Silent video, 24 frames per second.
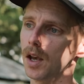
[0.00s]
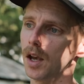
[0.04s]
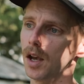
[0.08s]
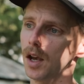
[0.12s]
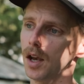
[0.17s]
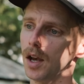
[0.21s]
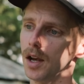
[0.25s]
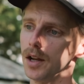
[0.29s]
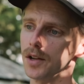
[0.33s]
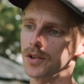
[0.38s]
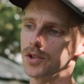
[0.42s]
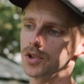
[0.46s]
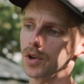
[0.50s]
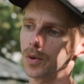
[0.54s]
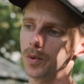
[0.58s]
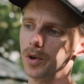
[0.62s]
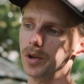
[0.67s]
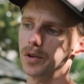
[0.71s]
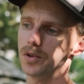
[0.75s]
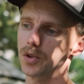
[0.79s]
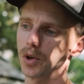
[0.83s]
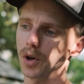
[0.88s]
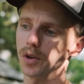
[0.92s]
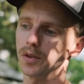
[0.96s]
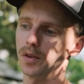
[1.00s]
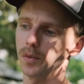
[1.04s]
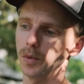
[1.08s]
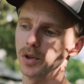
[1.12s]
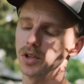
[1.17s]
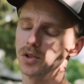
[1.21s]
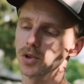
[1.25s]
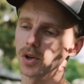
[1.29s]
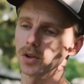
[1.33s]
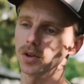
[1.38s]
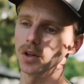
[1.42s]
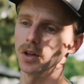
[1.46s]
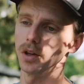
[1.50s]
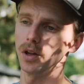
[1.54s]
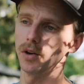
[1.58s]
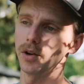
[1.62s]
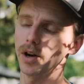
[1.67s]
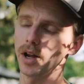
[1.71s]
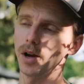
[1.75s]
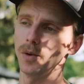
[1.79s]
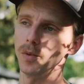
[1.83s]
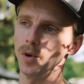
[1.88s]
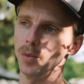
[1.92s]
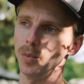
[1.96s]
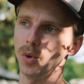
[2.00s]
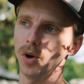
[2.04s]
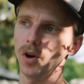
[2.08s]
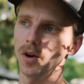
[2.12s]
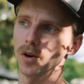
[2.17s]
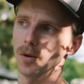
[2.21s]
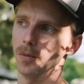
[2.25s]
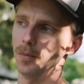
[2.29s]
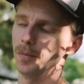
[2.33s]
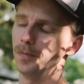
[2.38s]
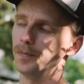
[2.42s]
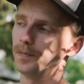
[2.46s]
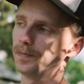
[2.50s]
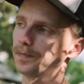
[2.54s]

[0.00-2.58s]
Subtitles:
And so we took the loan out and we bought them.